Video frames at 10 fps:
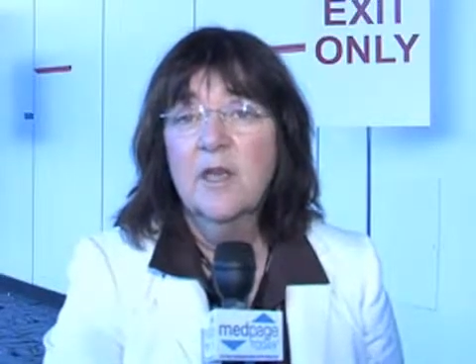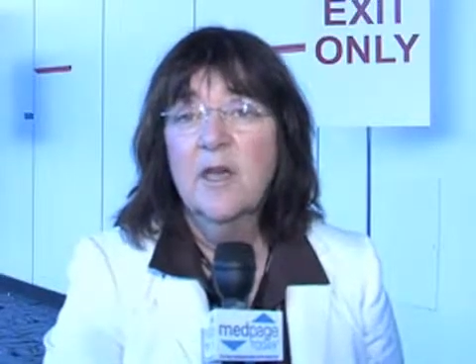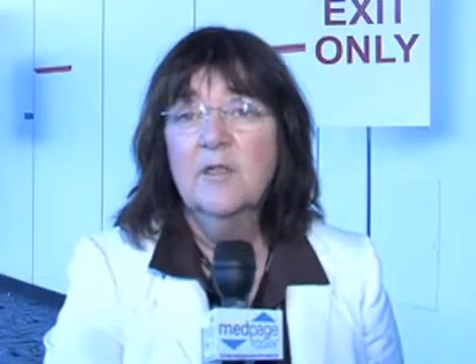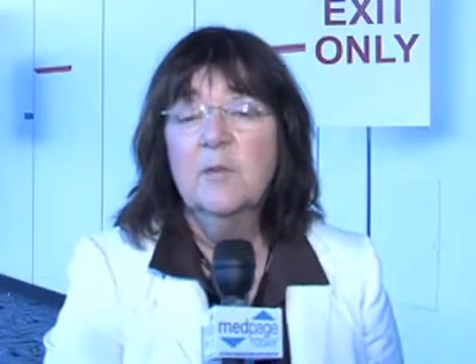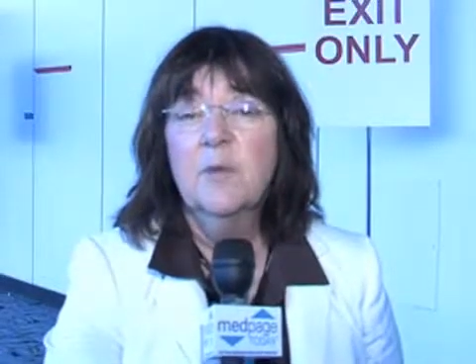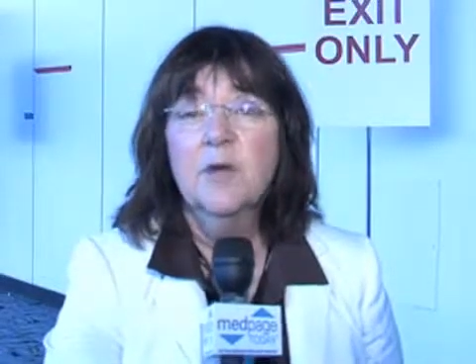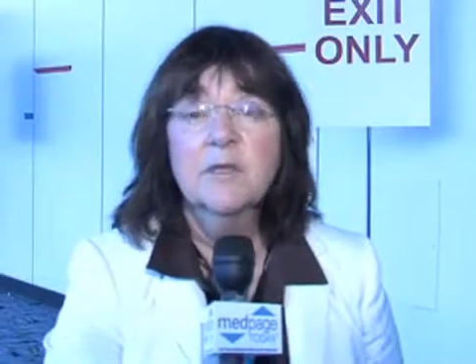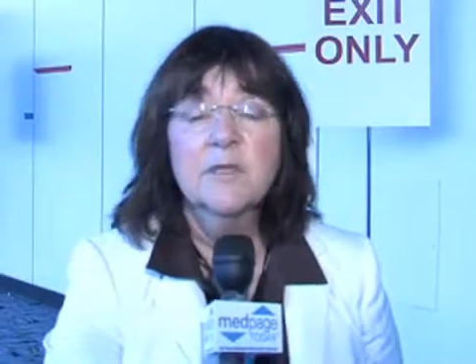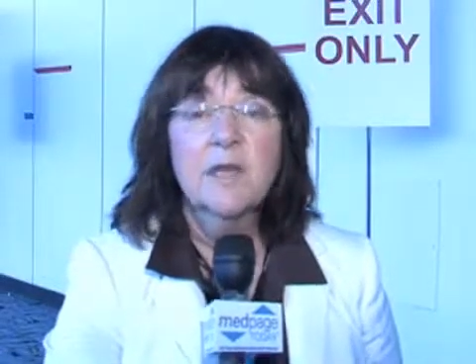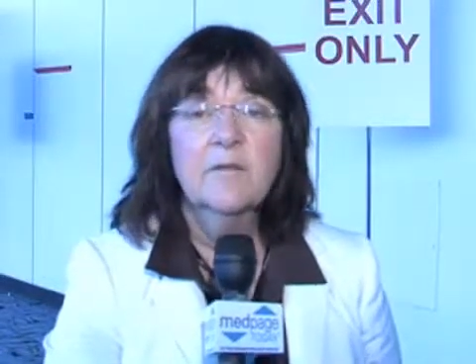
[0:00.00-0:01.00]
At the American
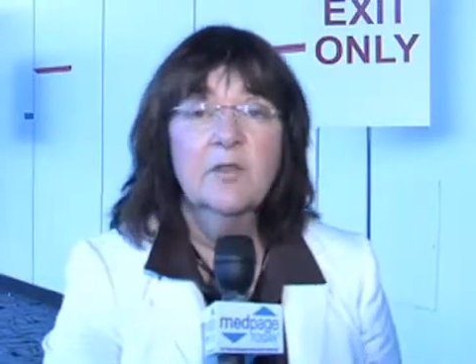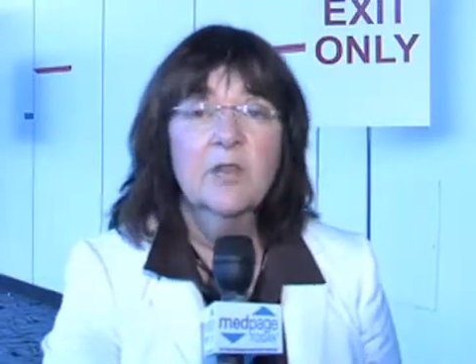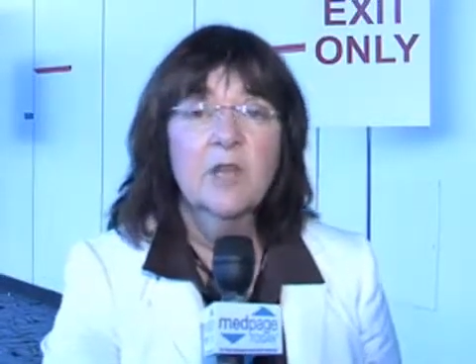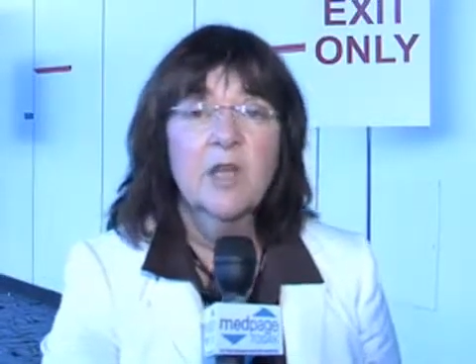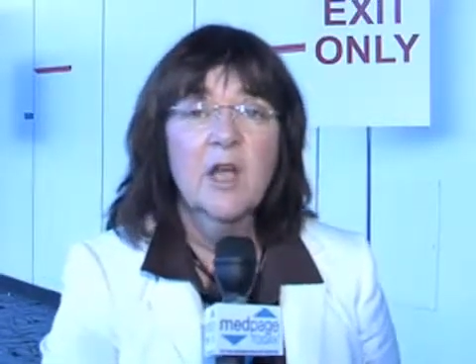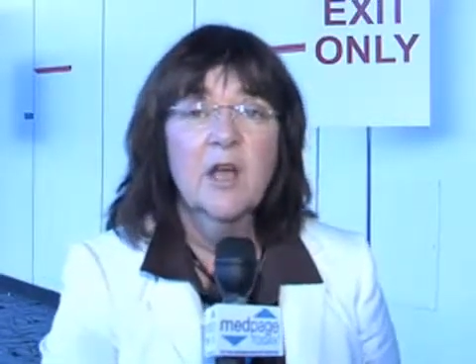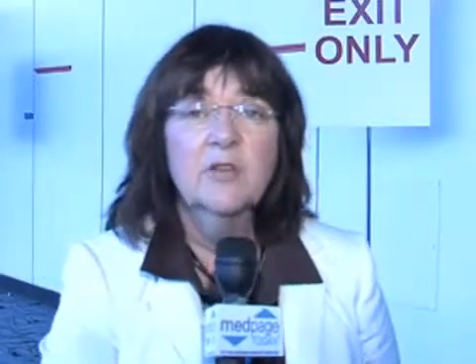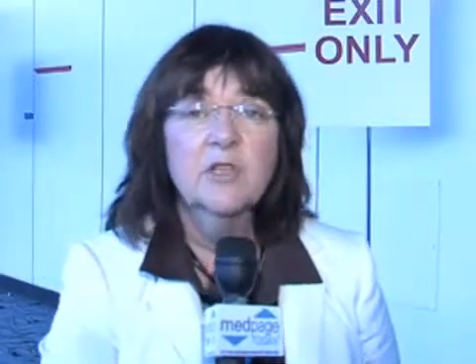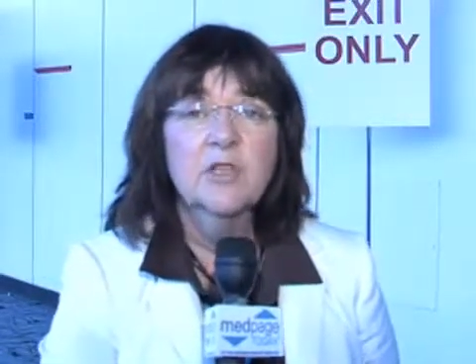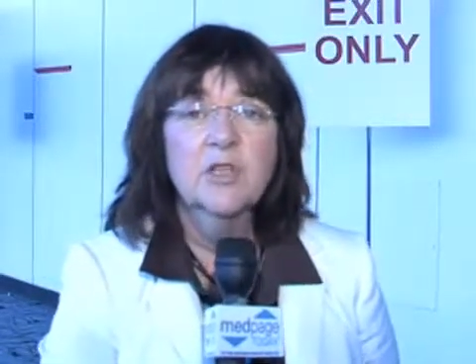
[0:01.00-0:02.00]
Society of Clinical
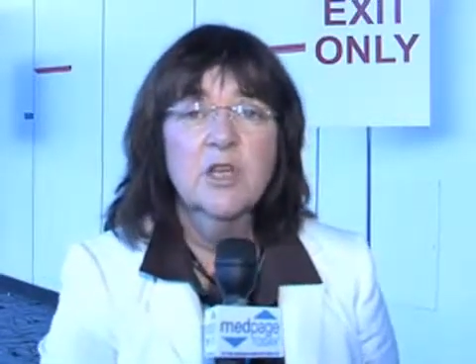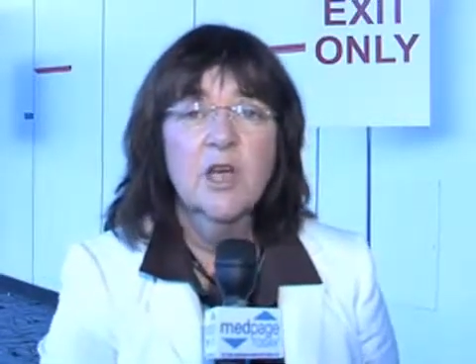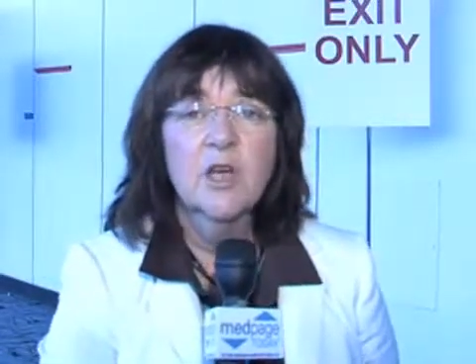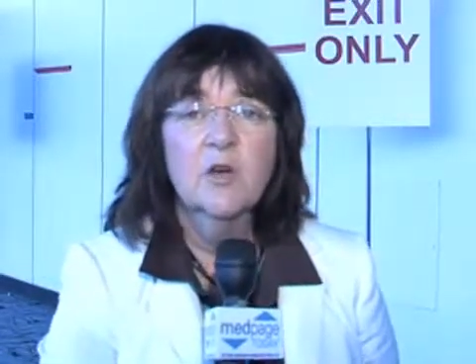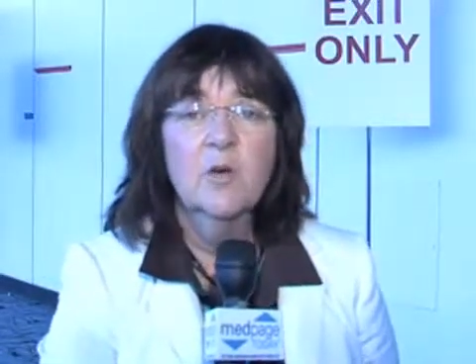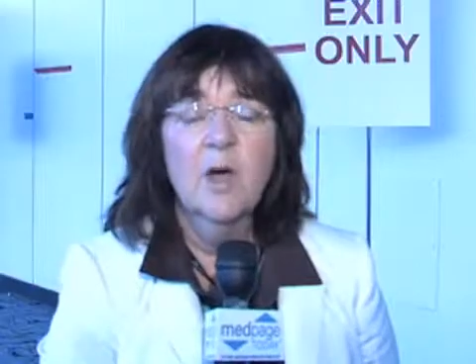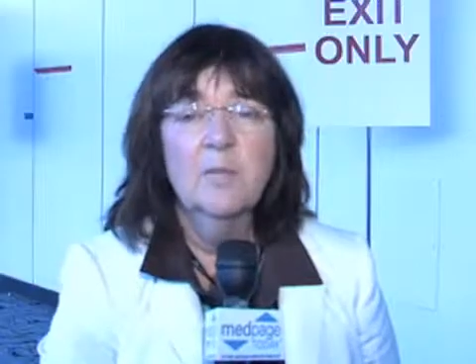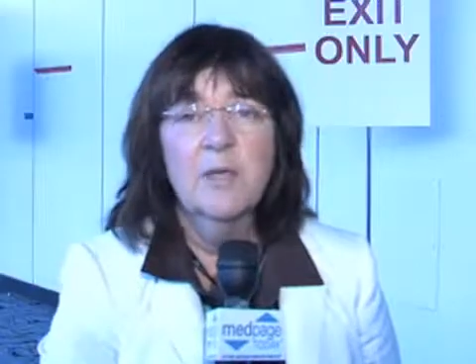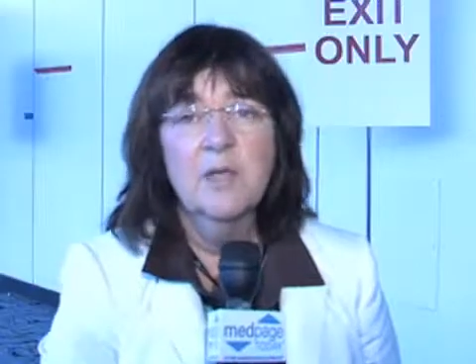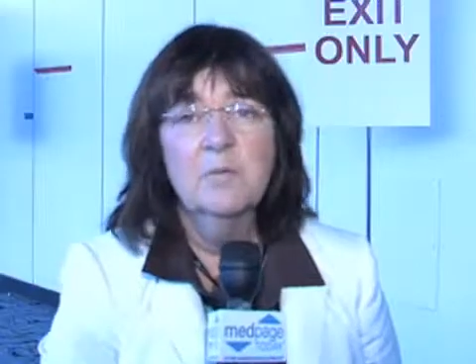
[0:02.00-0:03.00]
Oncology in Chicago, I'm
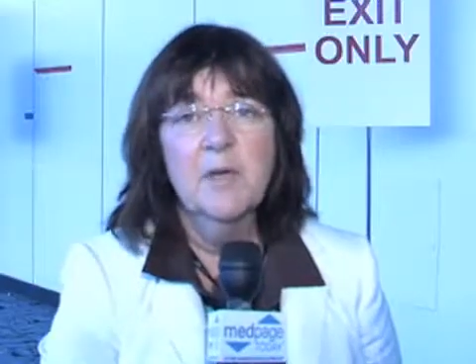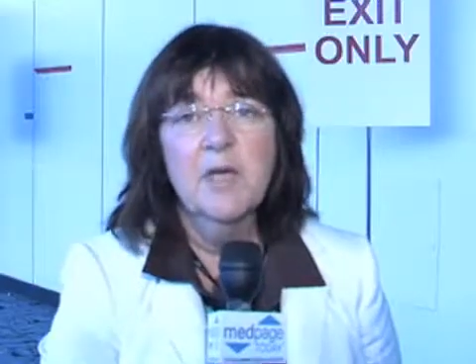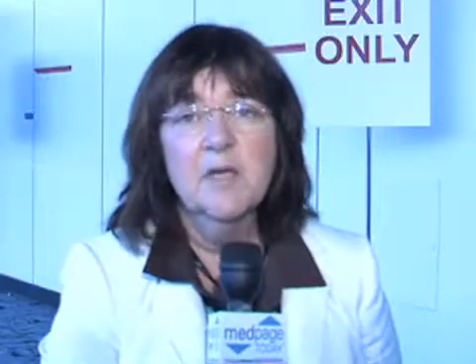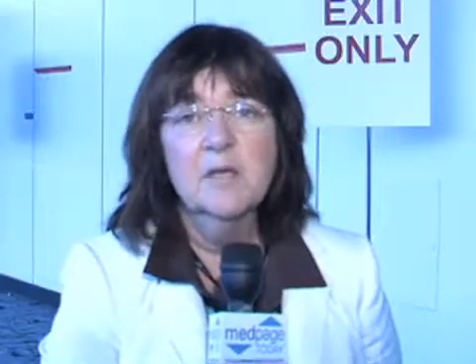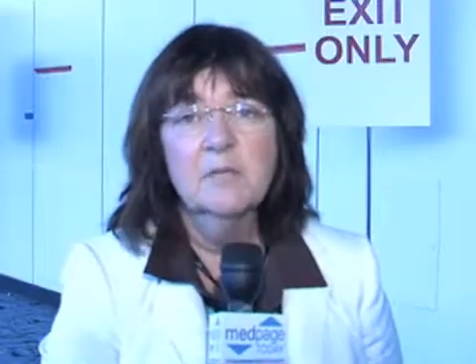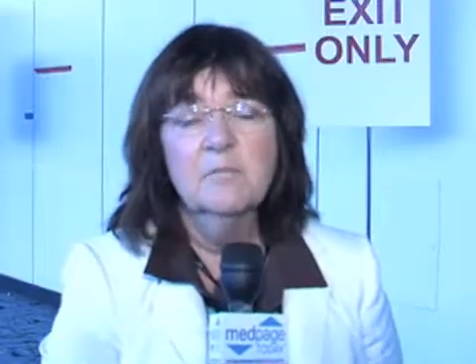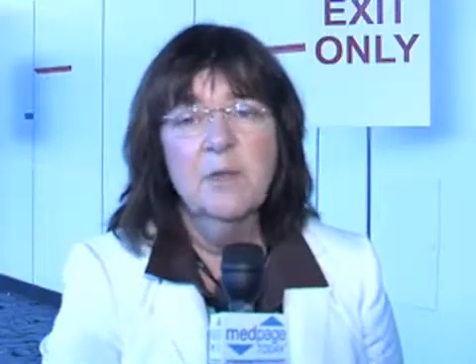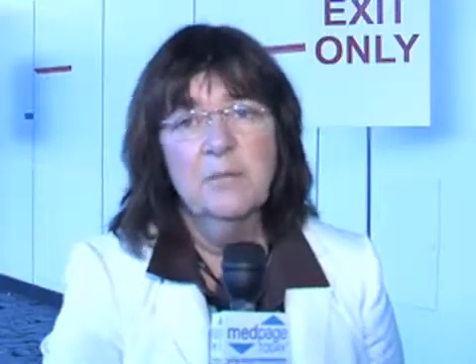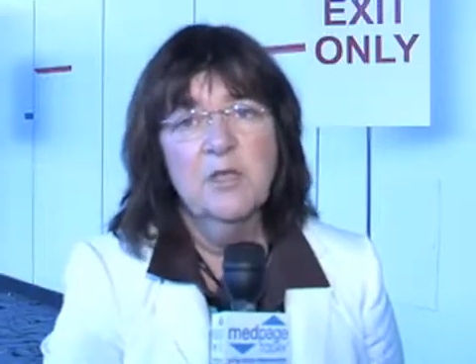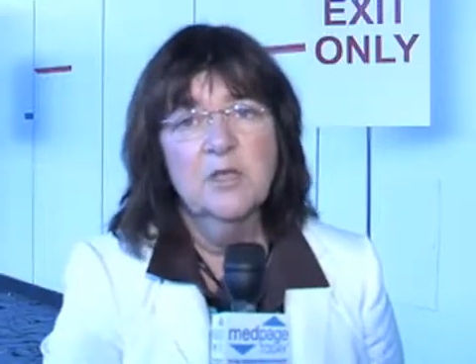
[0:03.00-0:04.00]
Peggy Peck,
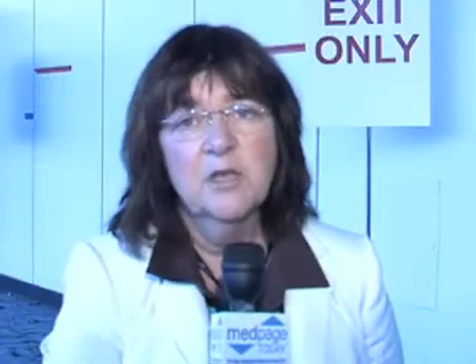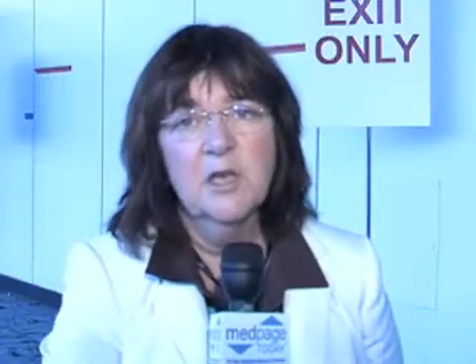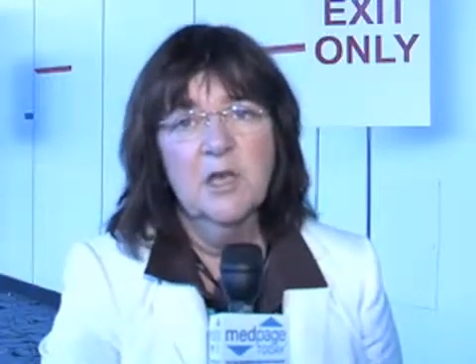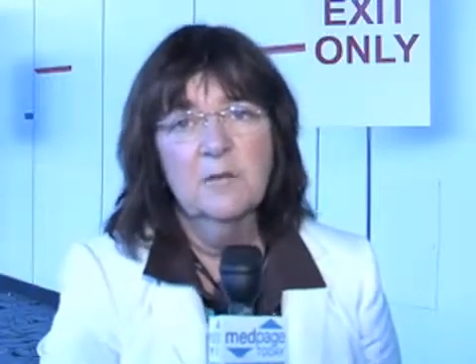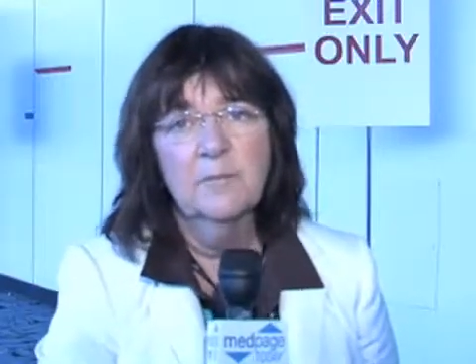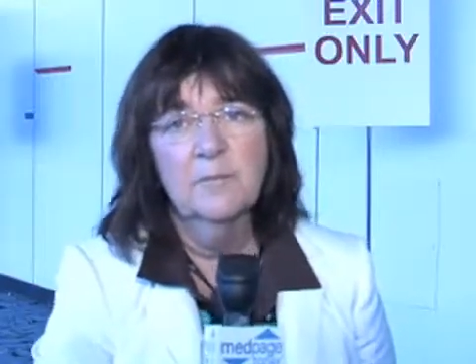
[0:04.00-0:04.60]
MedPage Today.